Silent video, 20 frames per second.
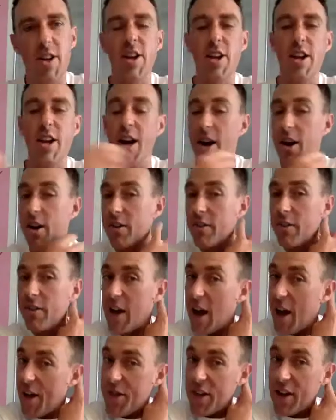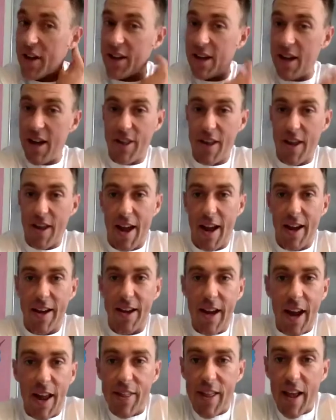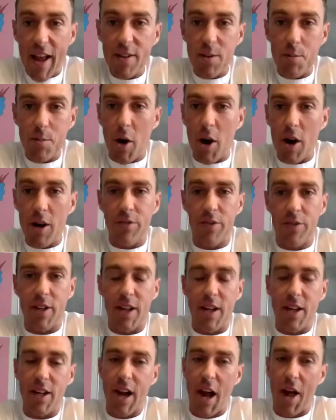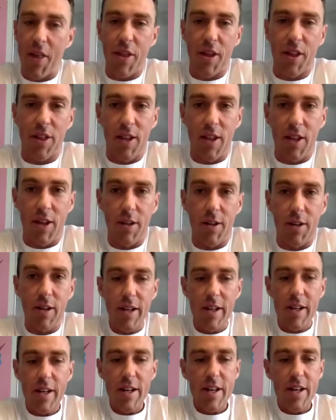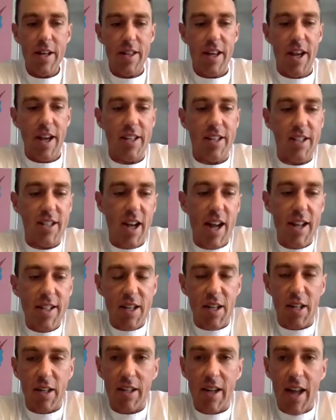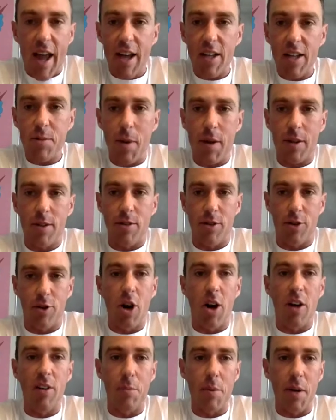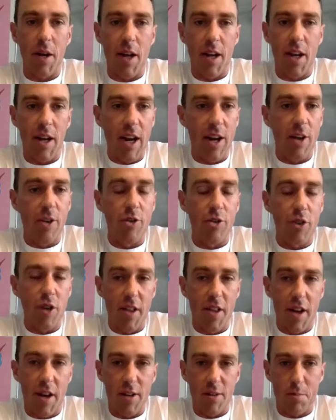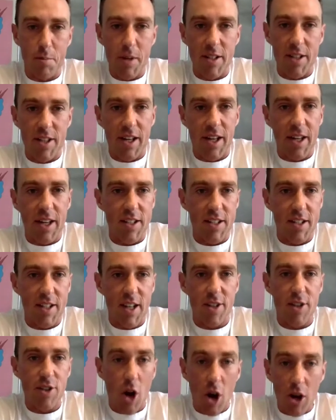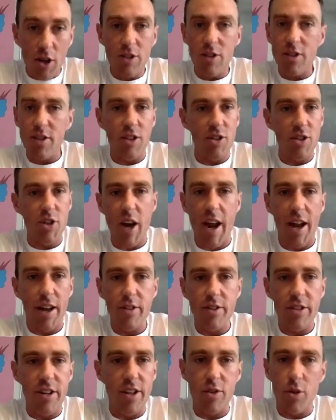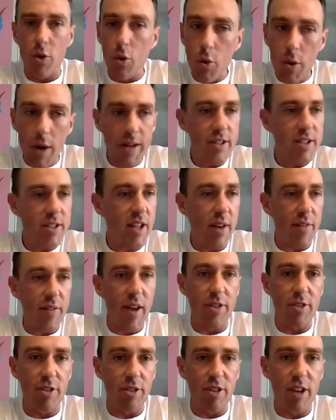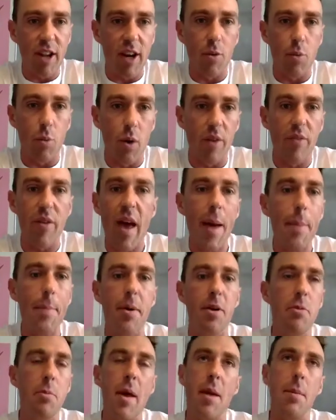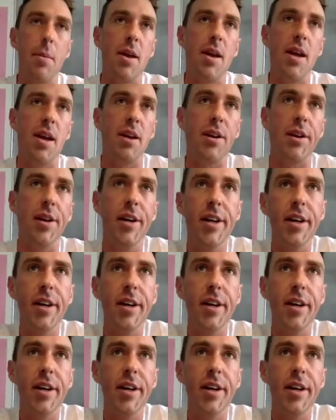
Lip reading: Yeah, I think that, and that's part of the exciting aspect of the craft beer industry that I was missing is there's constant change. There's always stuff, as you said, it would have happened maybe in